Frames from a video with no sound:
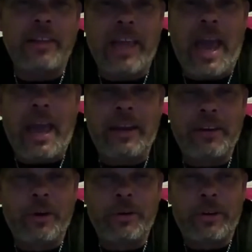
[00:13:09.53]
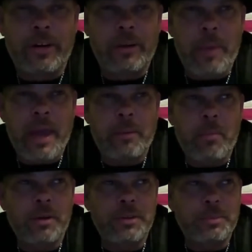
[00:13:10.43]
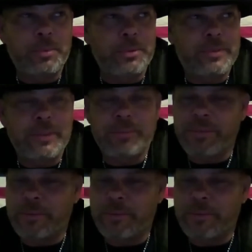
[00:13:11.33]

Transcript: yeah, and know you're gonna make multiple trips to